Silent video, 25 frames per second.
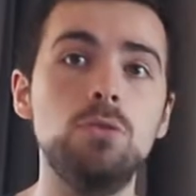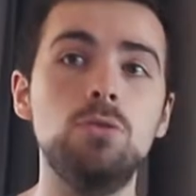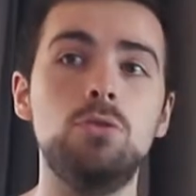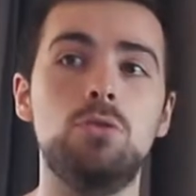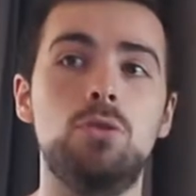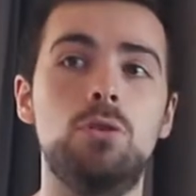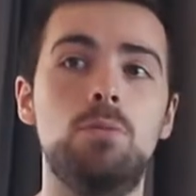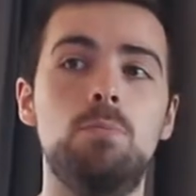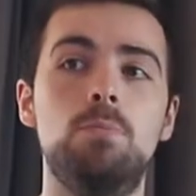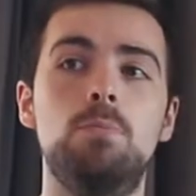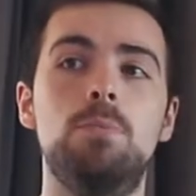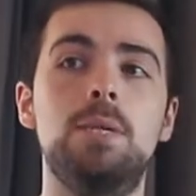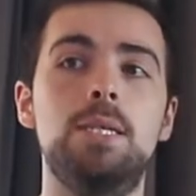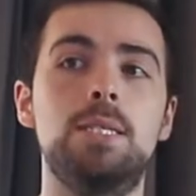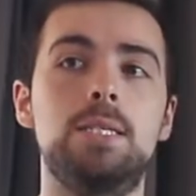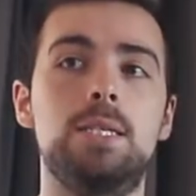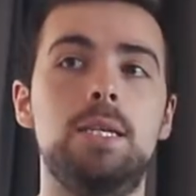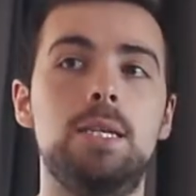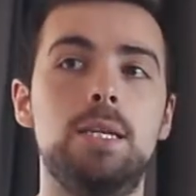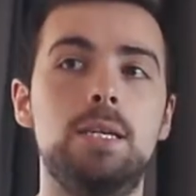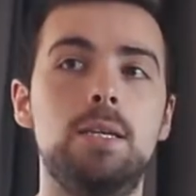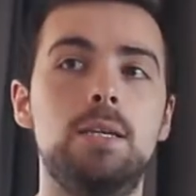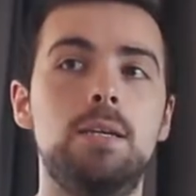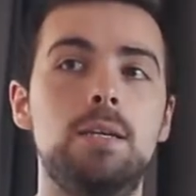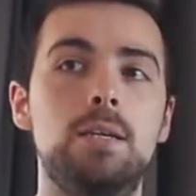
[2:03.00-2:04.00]
trump
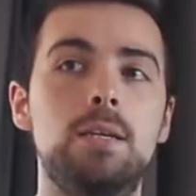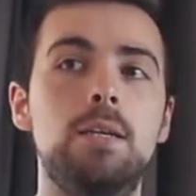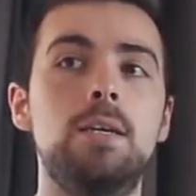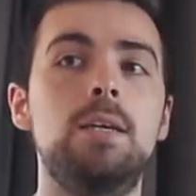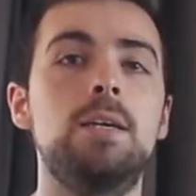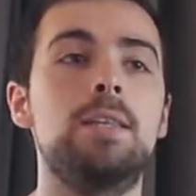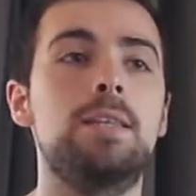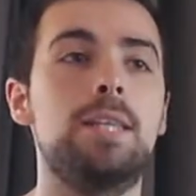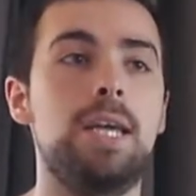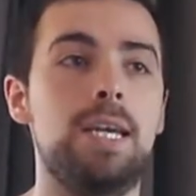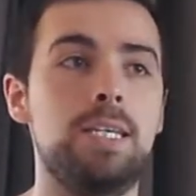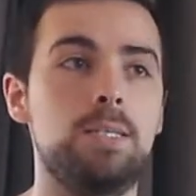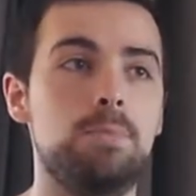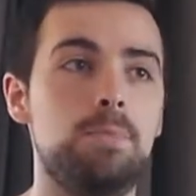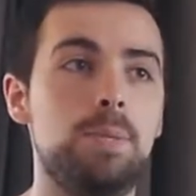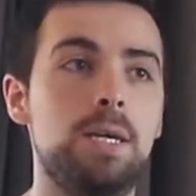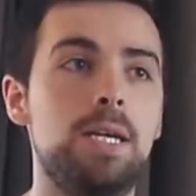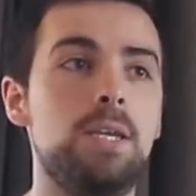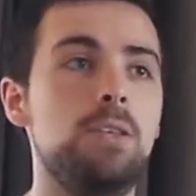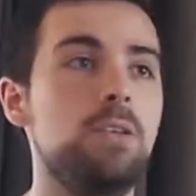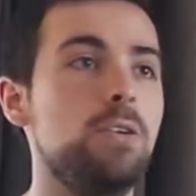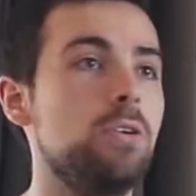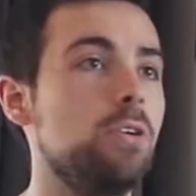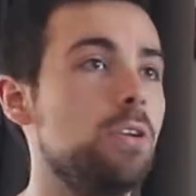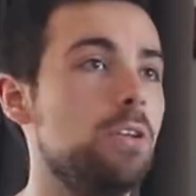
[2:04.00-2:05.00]
missing, that is bigger
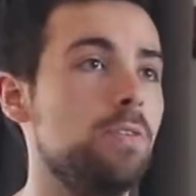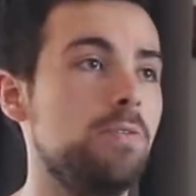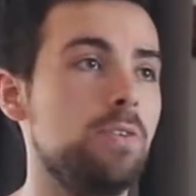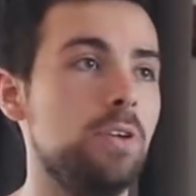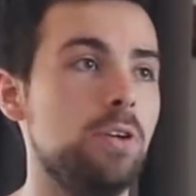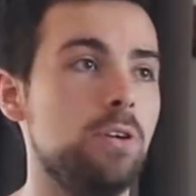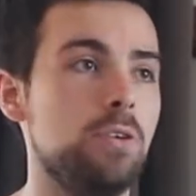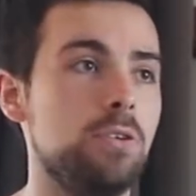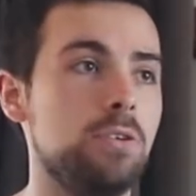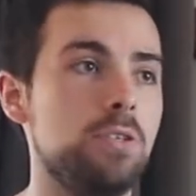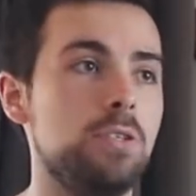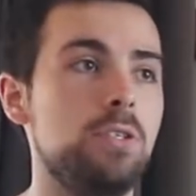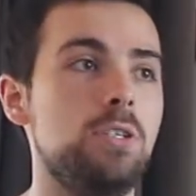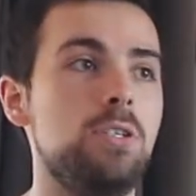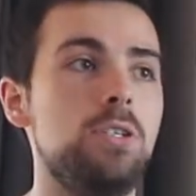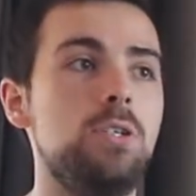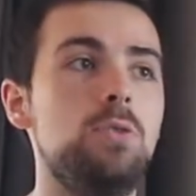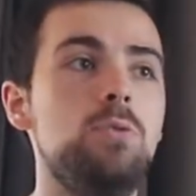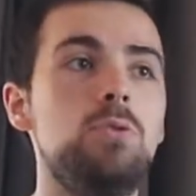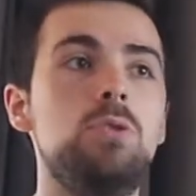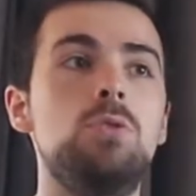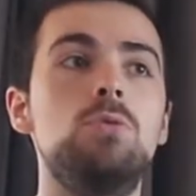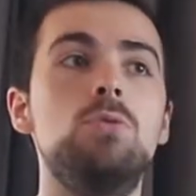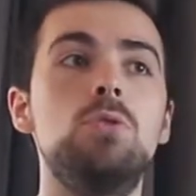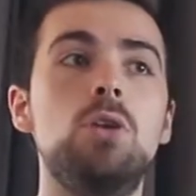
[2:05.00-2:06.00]
than all of yours, you
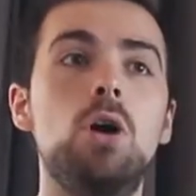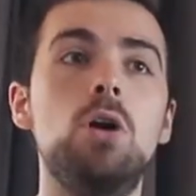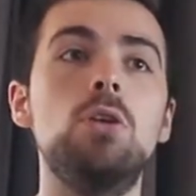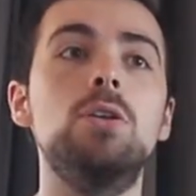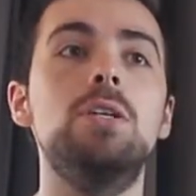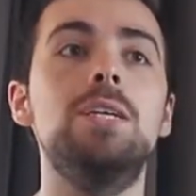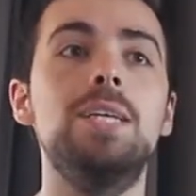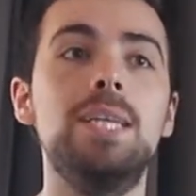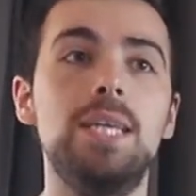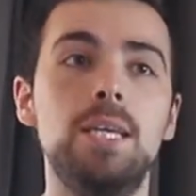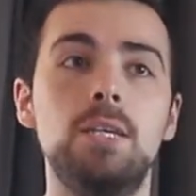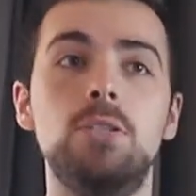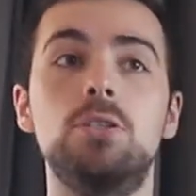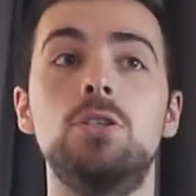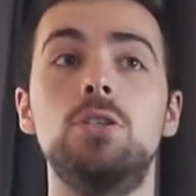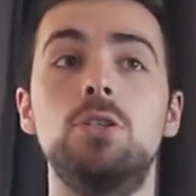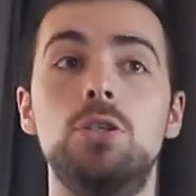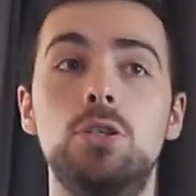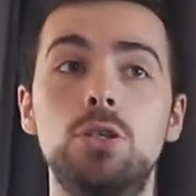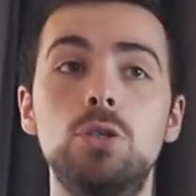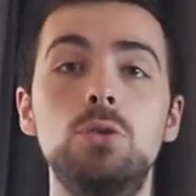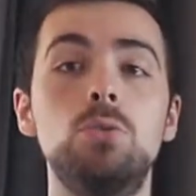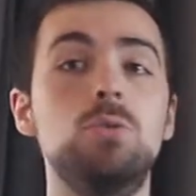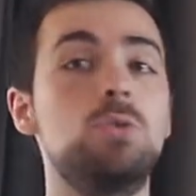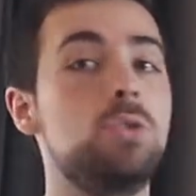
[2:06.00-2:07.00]
do not need to
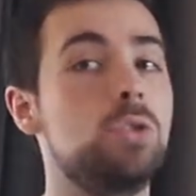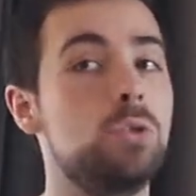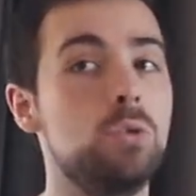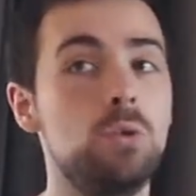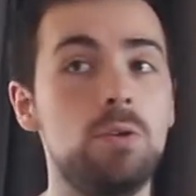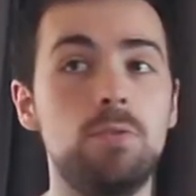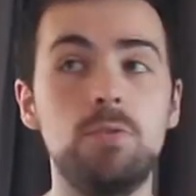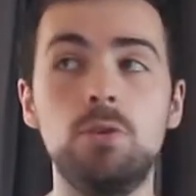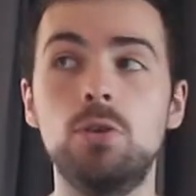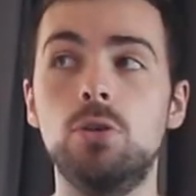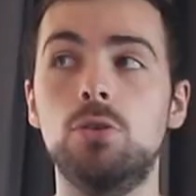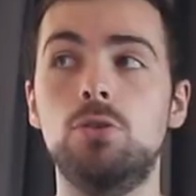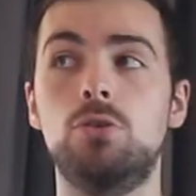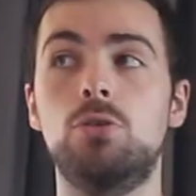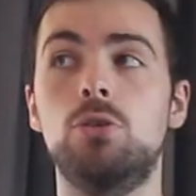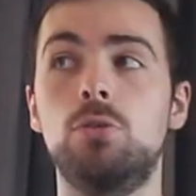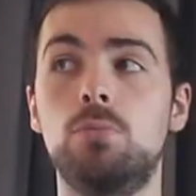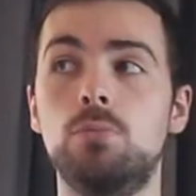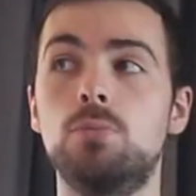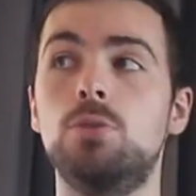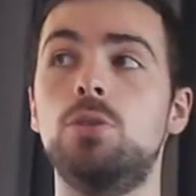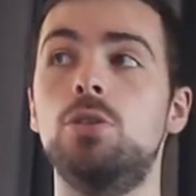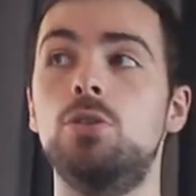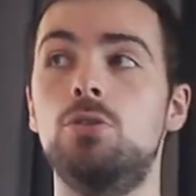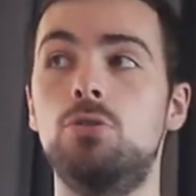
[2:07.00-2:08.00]
use 2 of your trumps
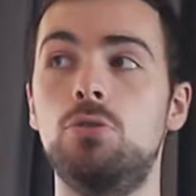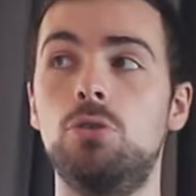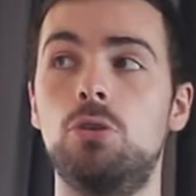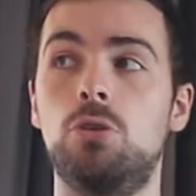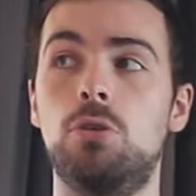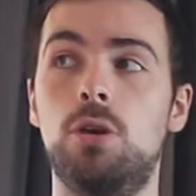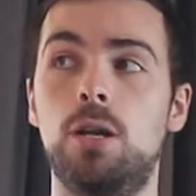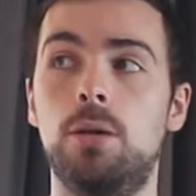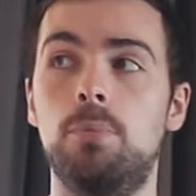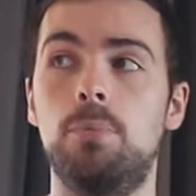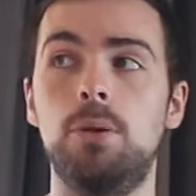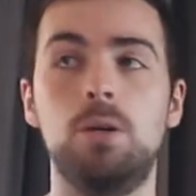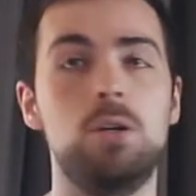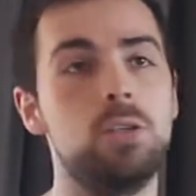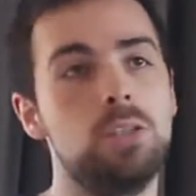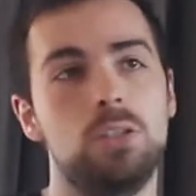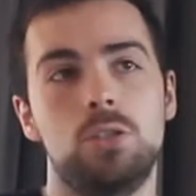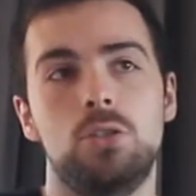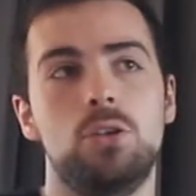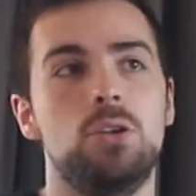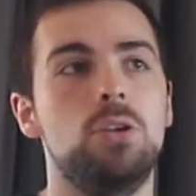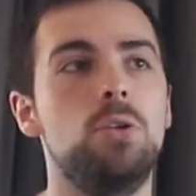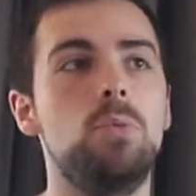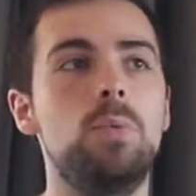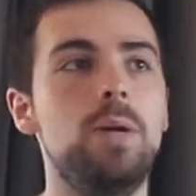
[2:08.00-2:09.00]
to draw it, because it's
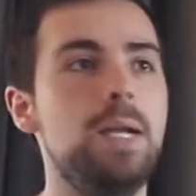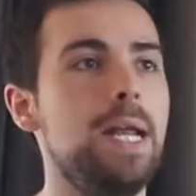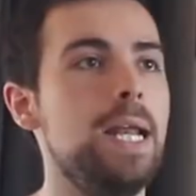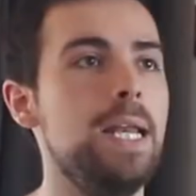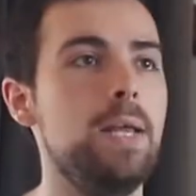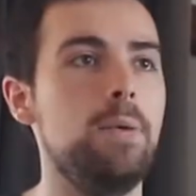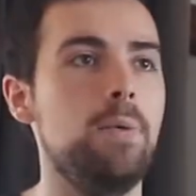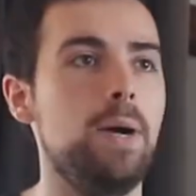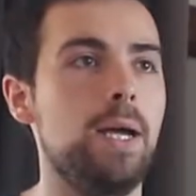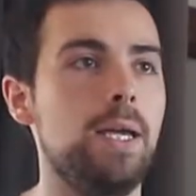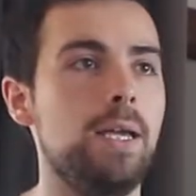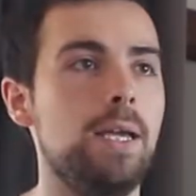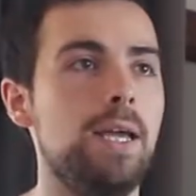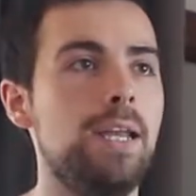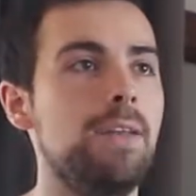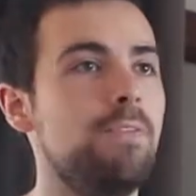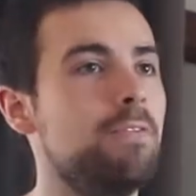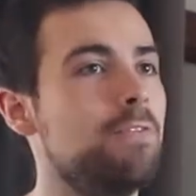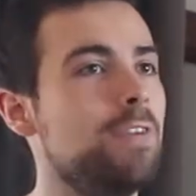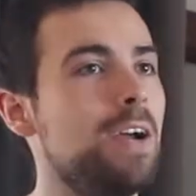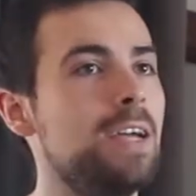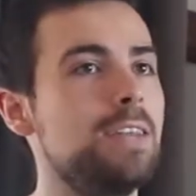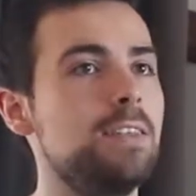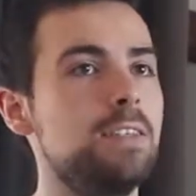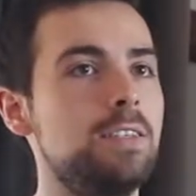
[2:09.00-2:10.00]
going to win anyway. And in
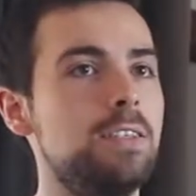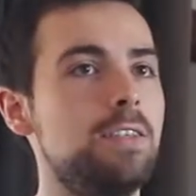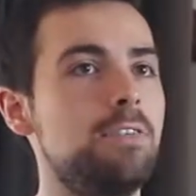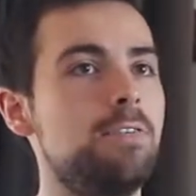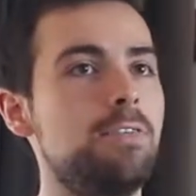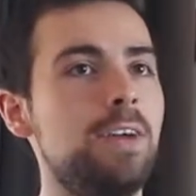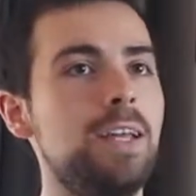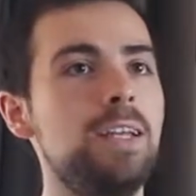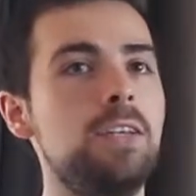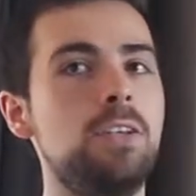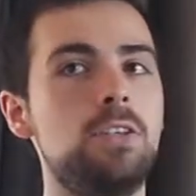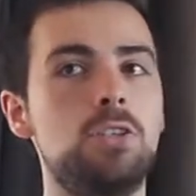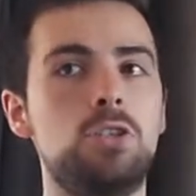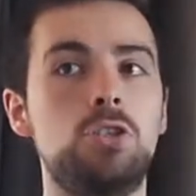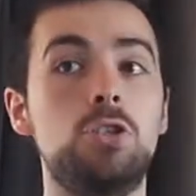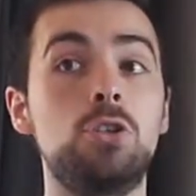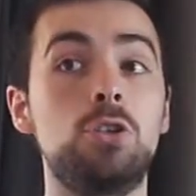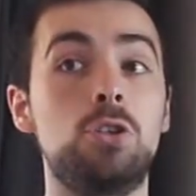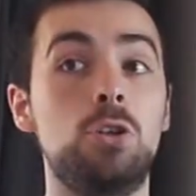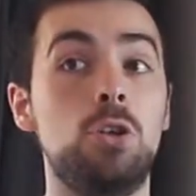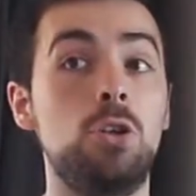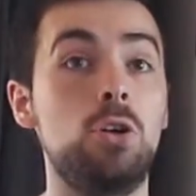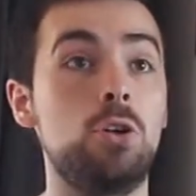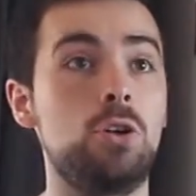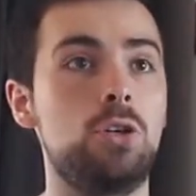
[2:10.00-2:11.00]
fact, the defenders should
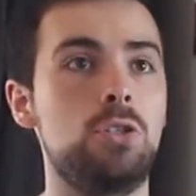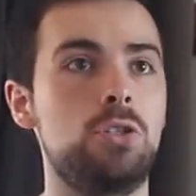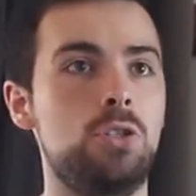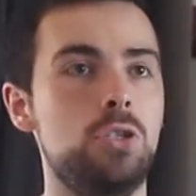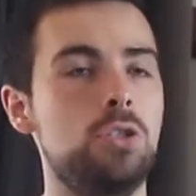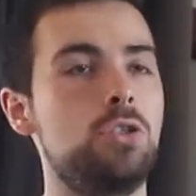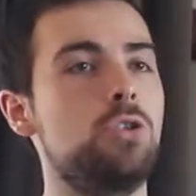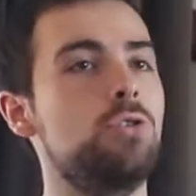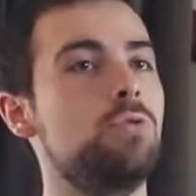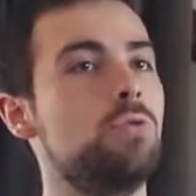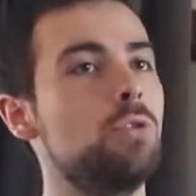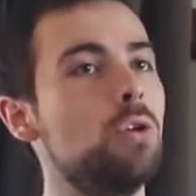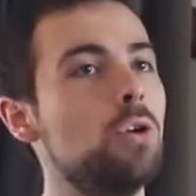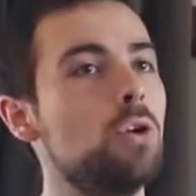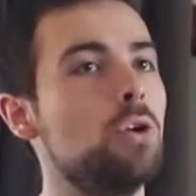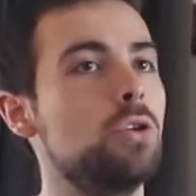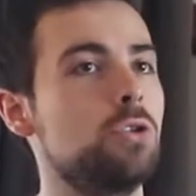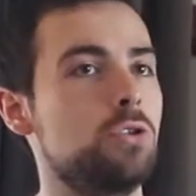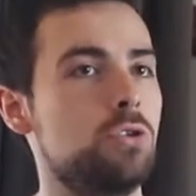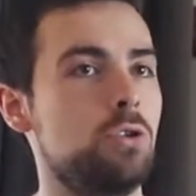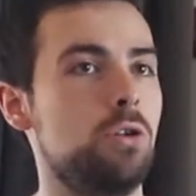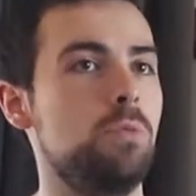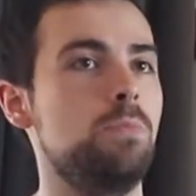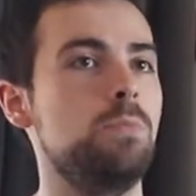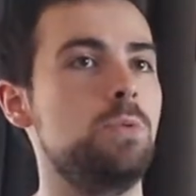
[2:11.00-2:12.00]
look to draw
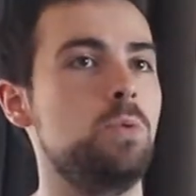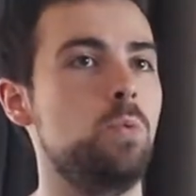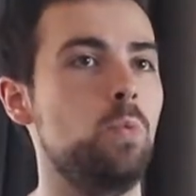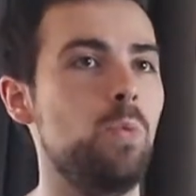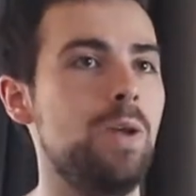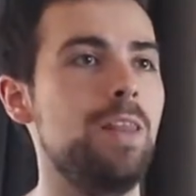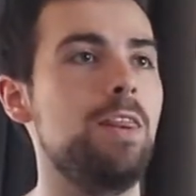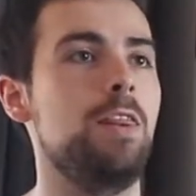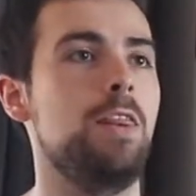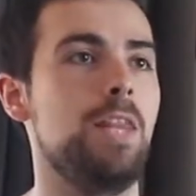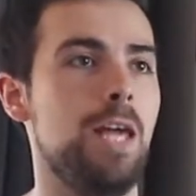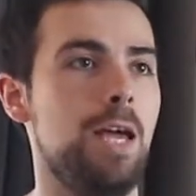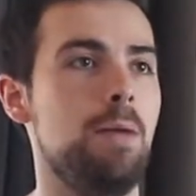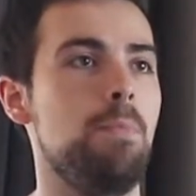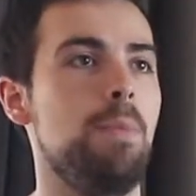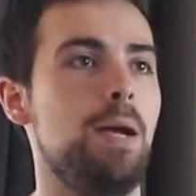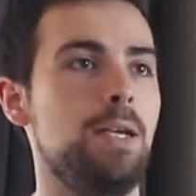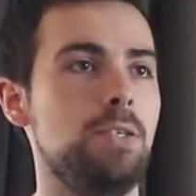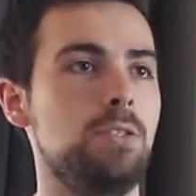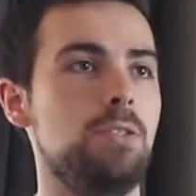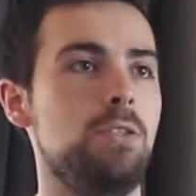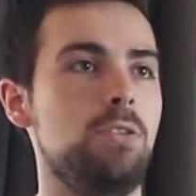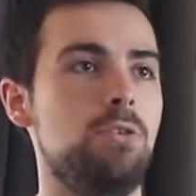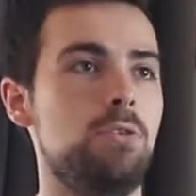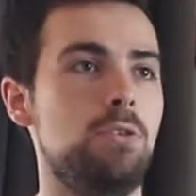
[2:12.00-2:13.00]
trumps with their
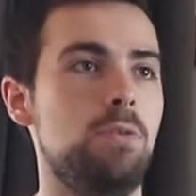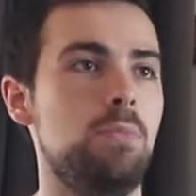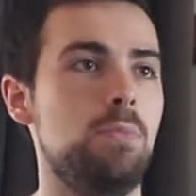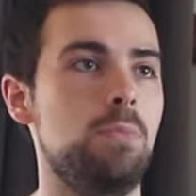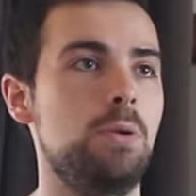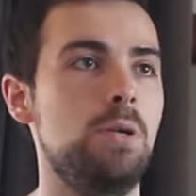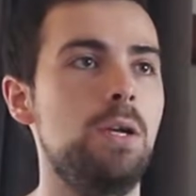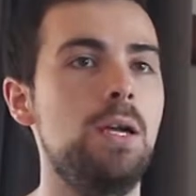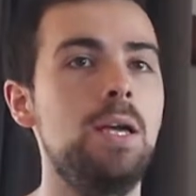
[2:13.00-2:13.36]
master trump.